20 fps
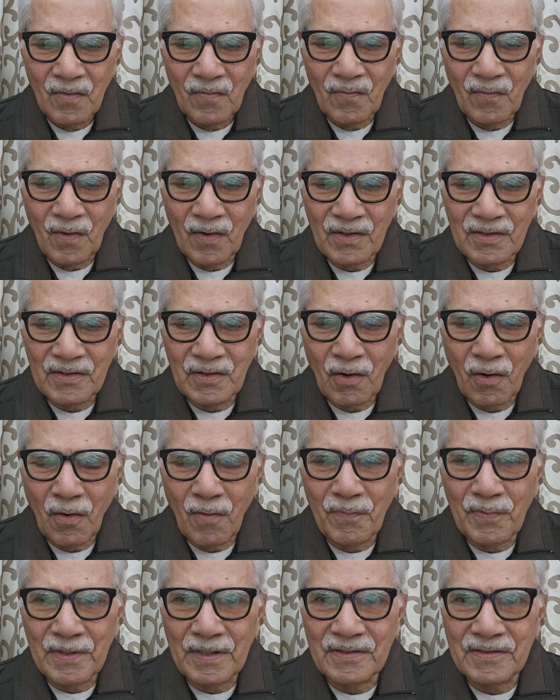for the
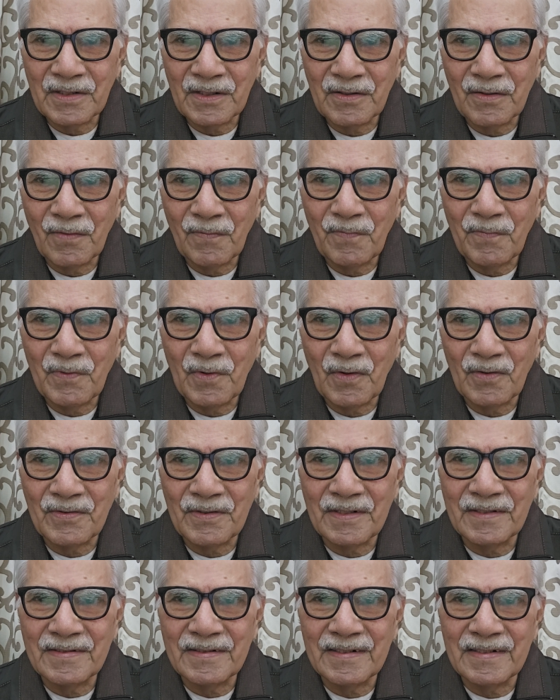operation of
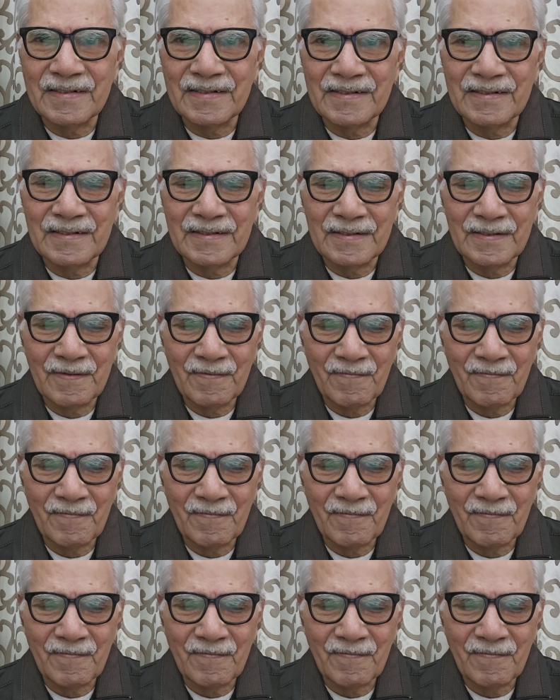processes.